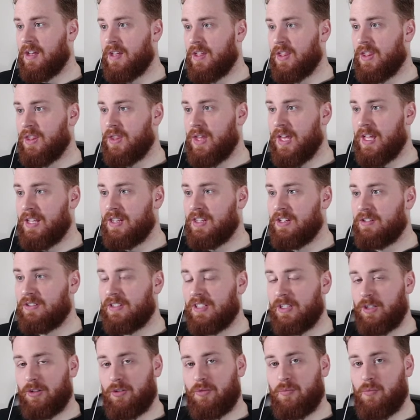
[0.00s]
then there's a
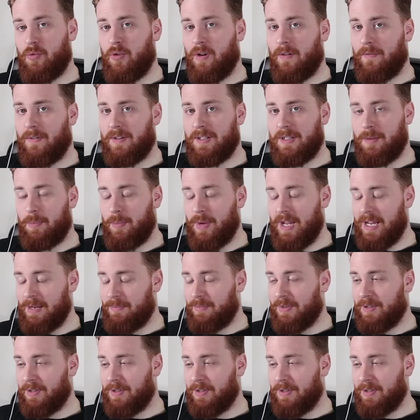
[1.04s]
little more of a debate.